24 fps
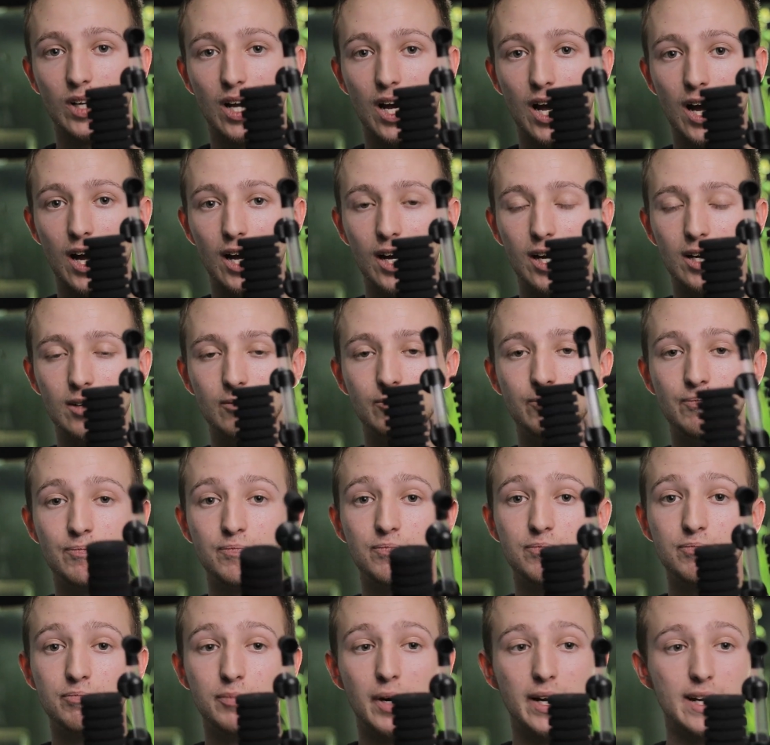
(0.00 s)

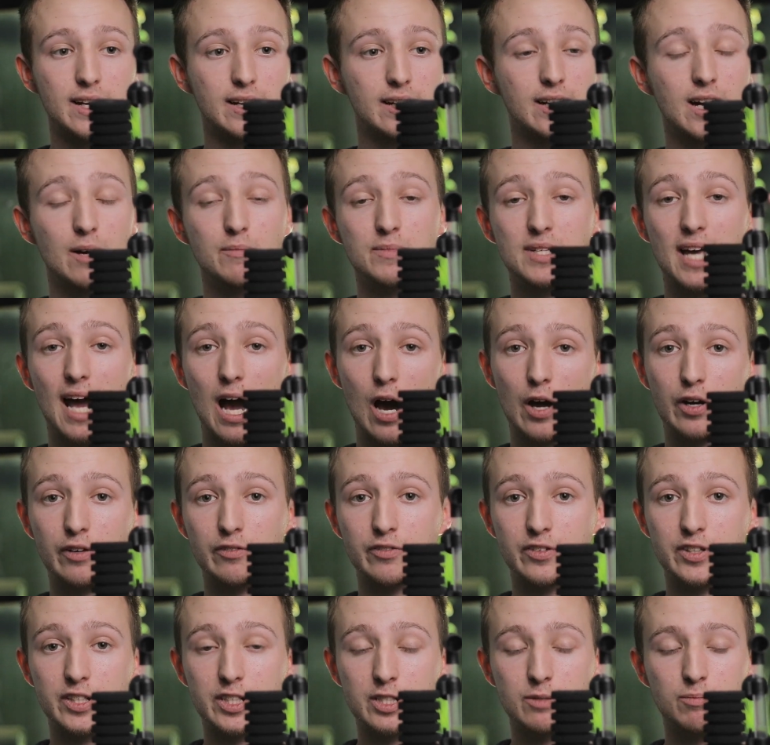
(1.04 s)
But it comes out
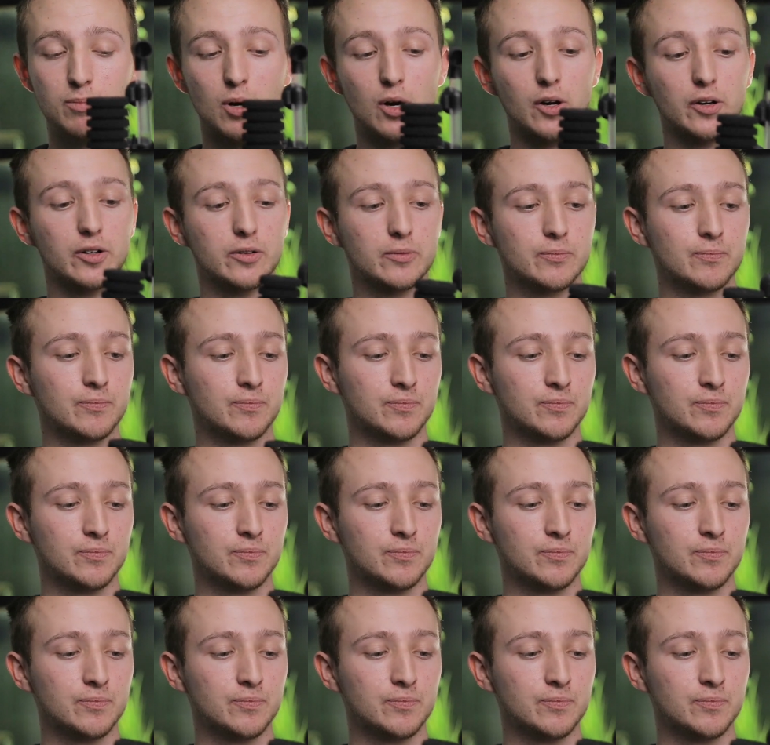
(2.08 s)
of this part.